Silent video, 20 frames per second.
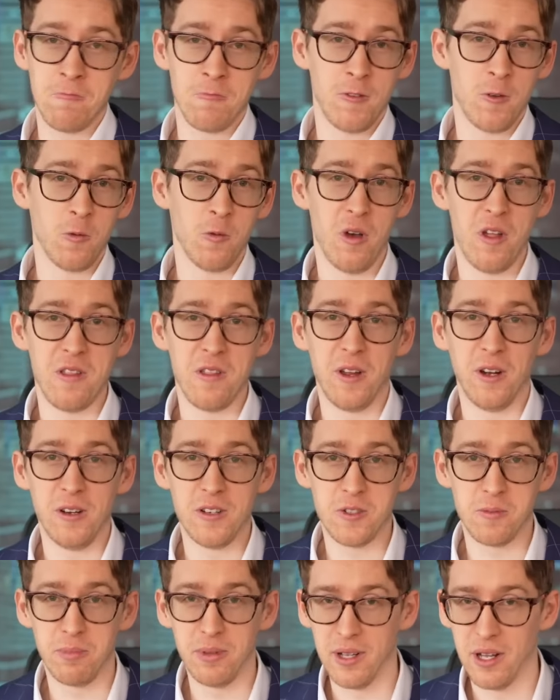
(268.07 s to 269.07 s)
when
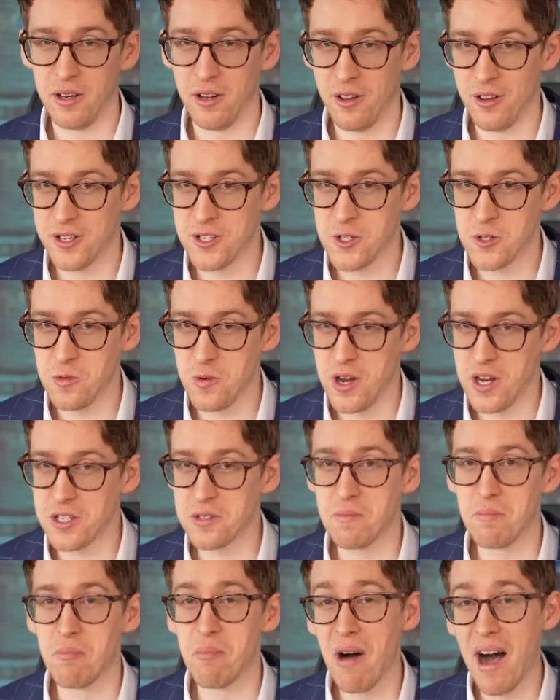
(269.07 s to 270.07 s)
there's blood on the streets,
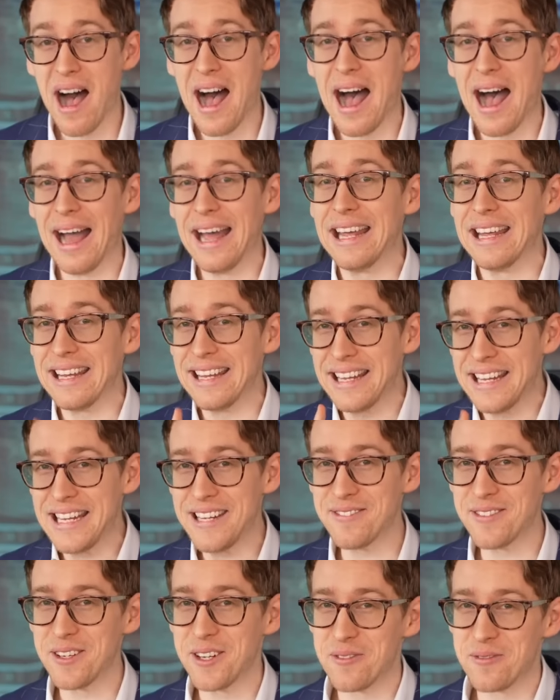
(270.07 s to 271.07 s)
buy,
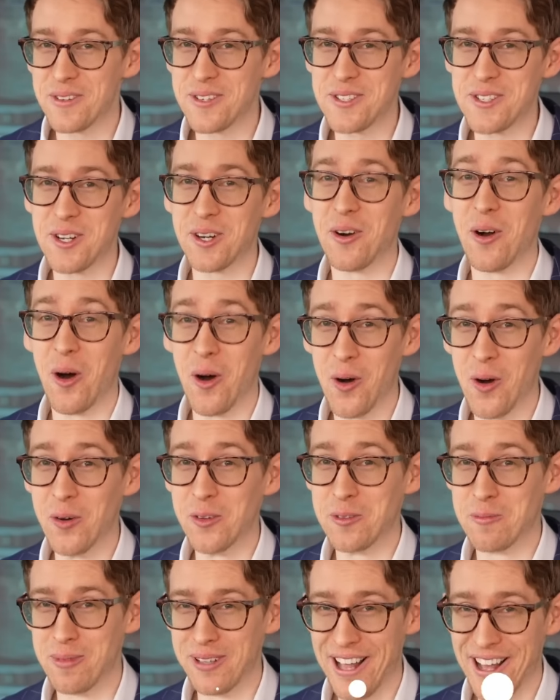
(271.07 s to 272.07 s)
even if it's your
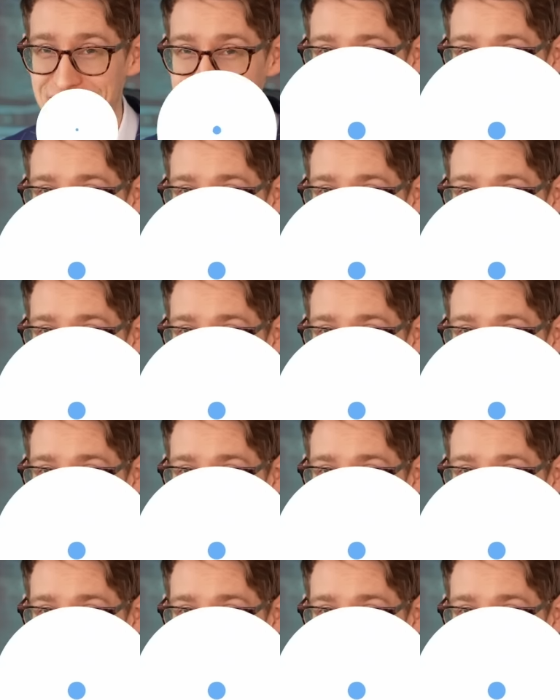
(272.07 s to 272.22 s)
own blood.